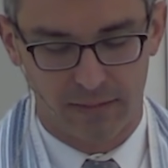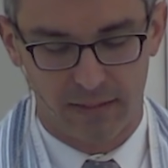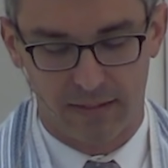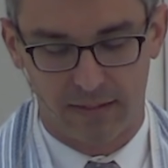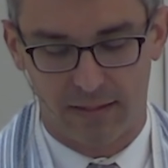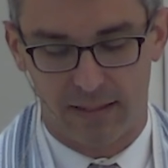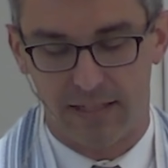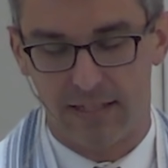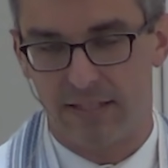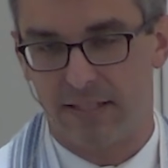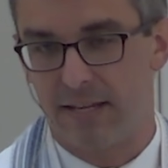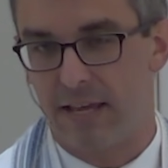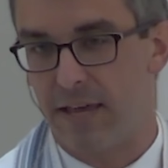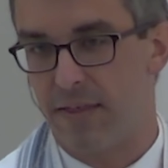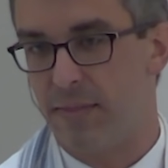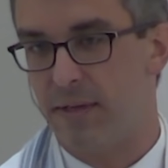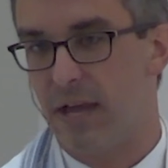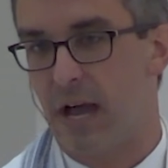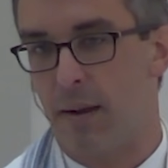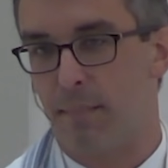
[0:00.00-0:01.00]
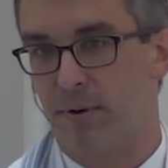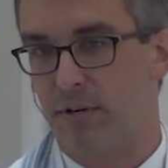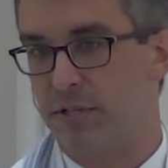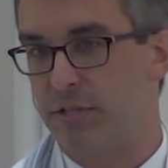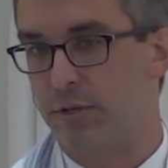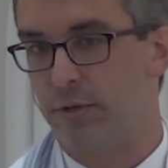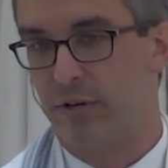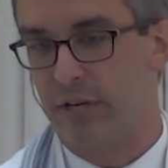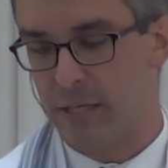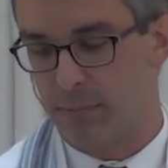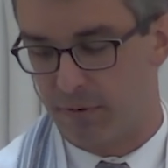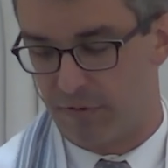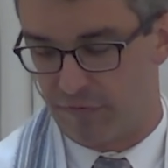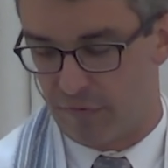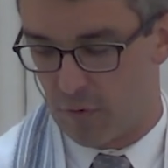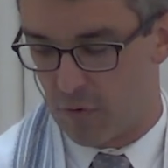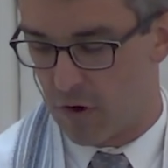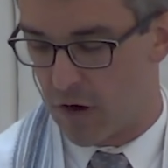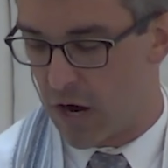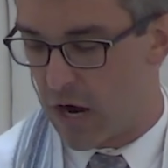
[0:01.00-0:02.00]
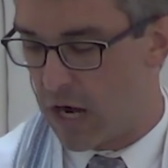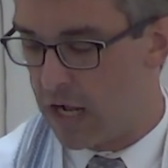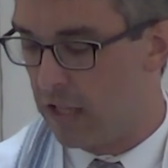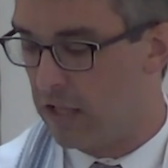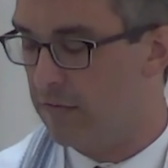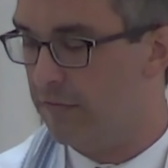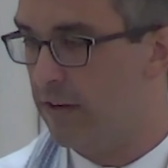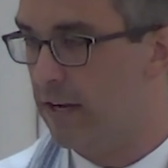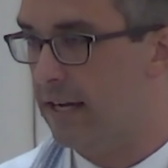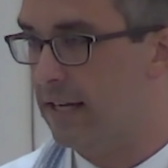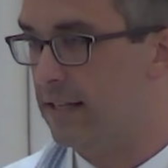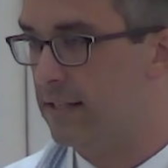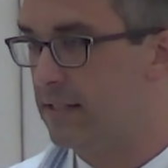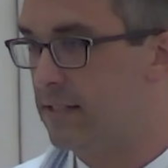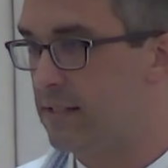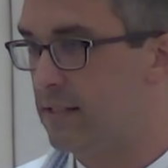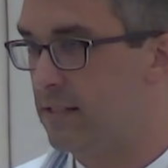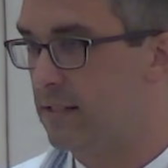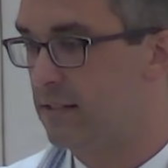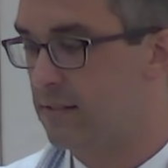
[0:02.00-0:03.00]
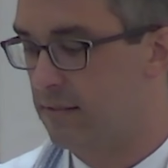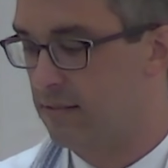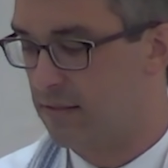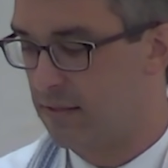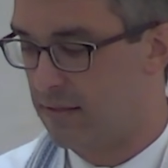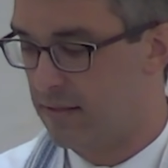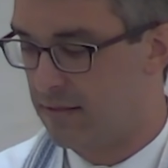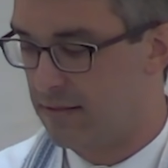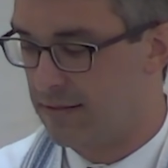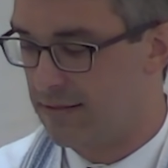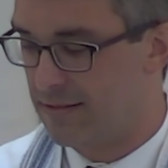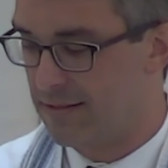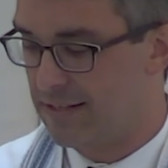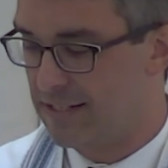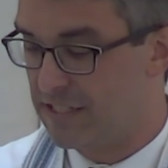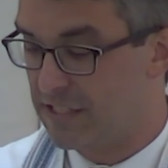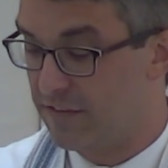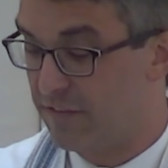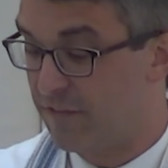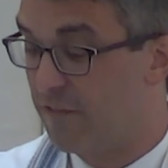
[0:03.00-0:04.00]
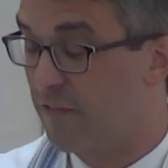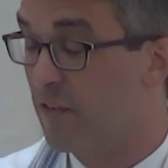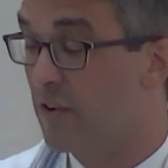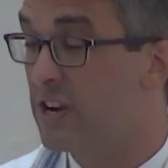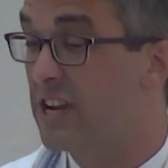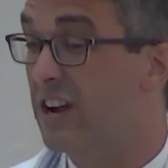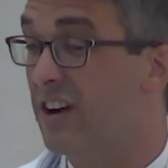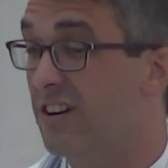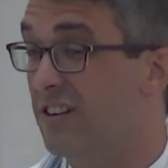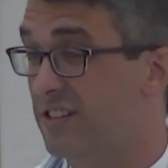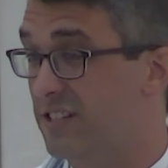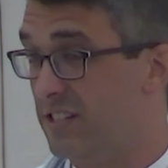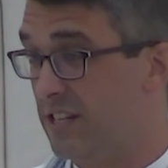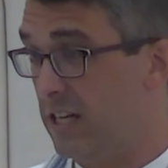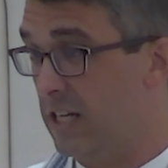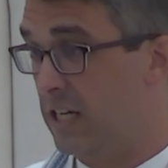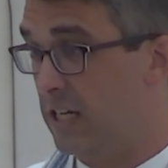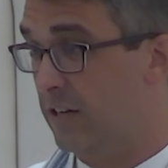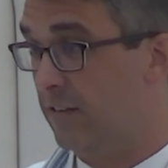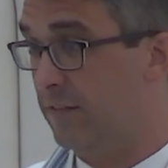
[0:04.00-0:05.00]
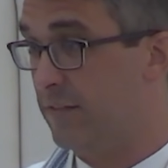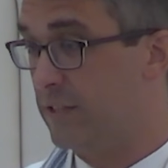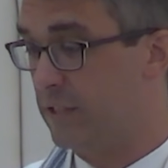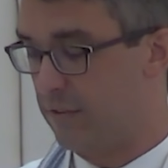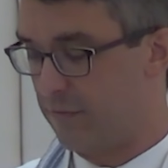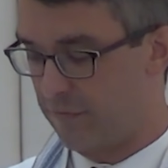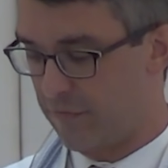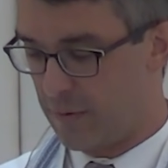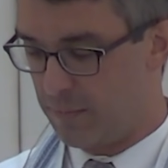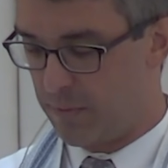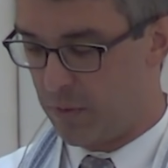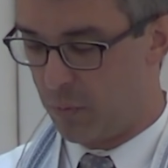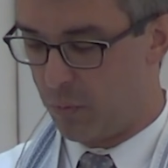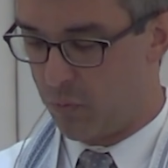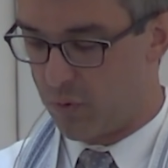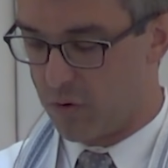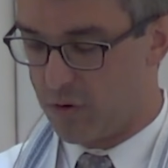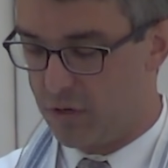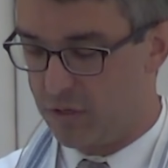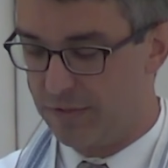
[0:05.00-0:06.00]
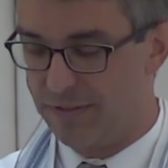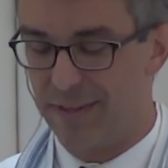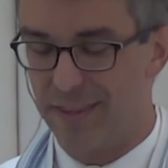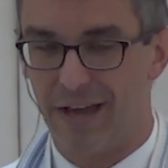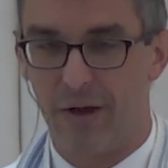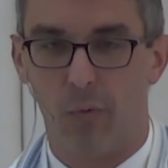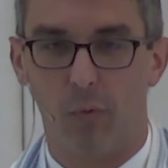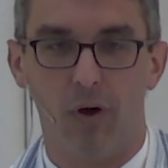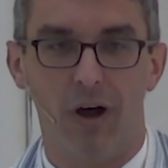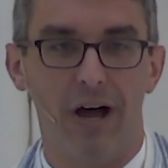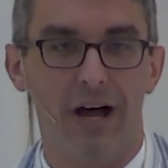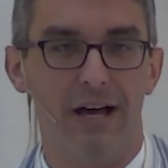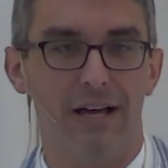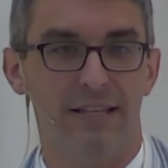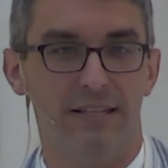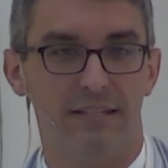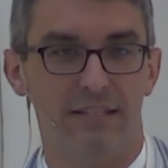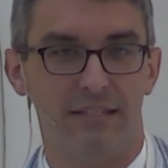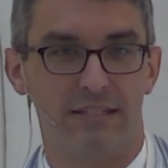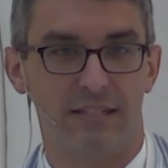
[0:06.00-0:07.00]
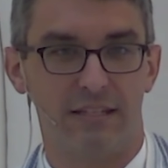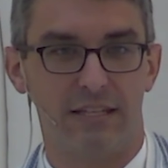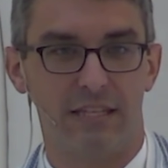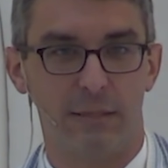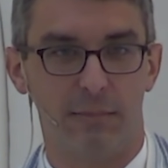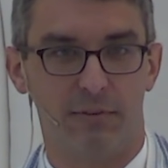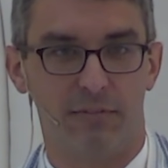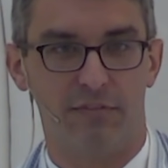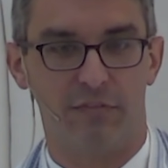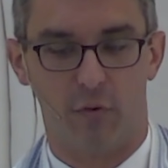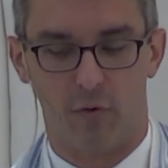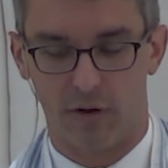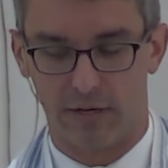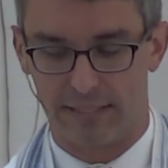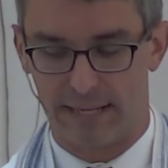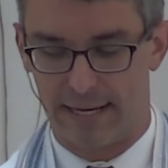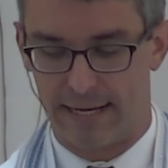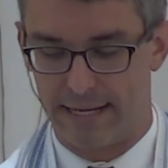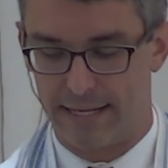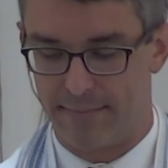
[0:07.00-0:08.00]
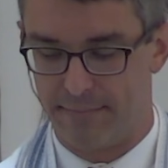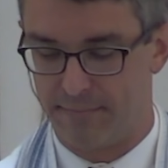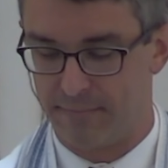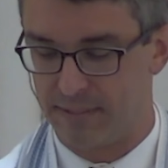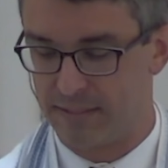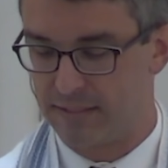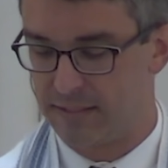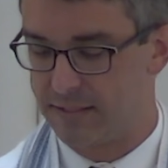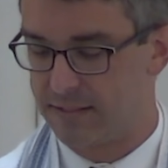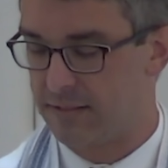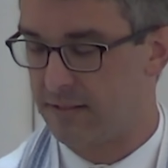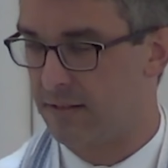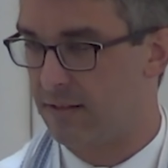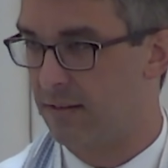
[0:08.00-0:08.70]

Instead, the opportunity before all of us is to free ourselves from the world that was in the before times.